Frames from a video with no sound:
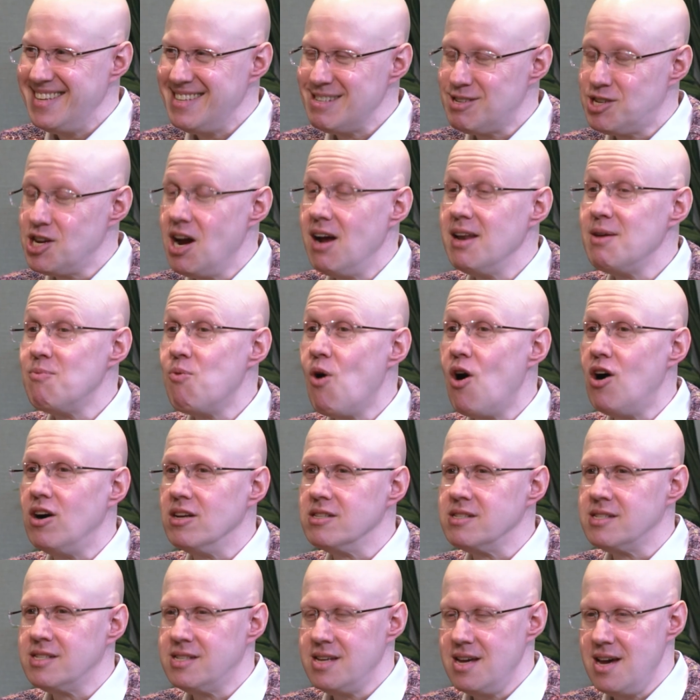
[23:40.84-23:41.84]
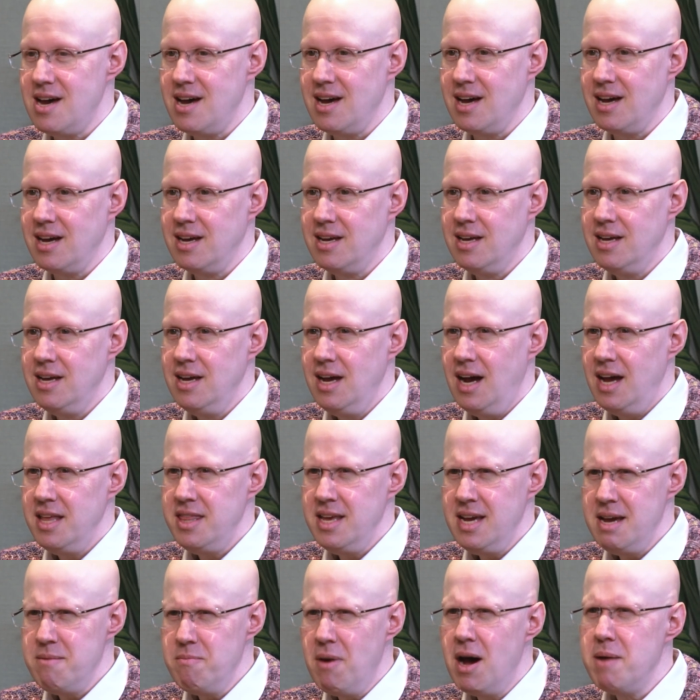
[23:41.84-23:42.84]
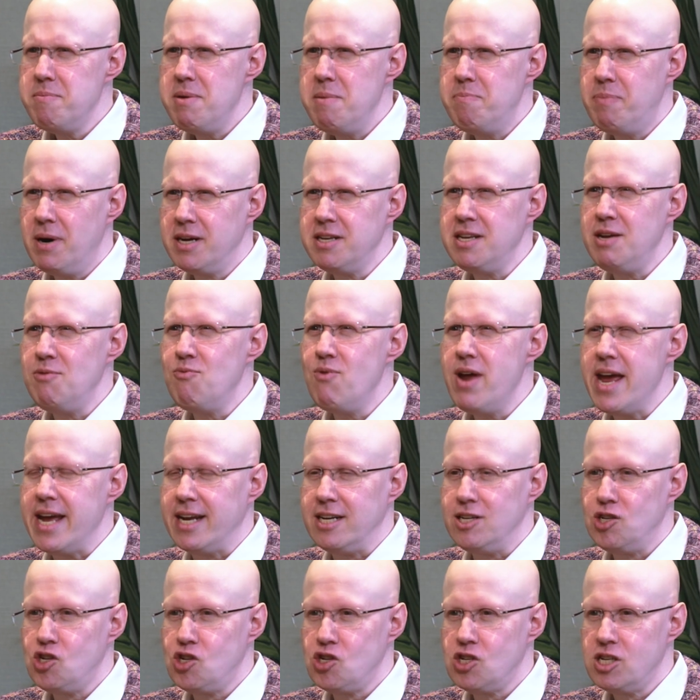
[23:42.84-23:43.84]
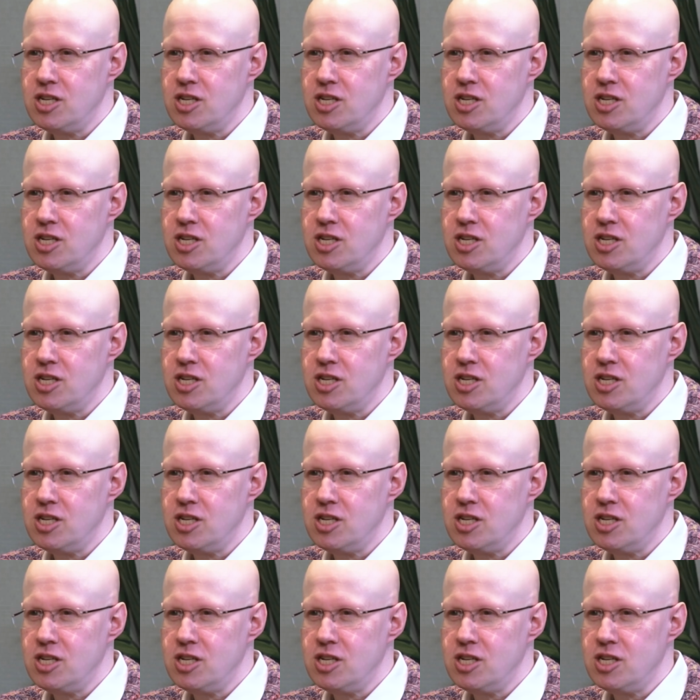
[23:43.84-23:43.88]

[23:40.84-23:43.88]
Charlie Watts, yeah. I think it might be Buddy Rich.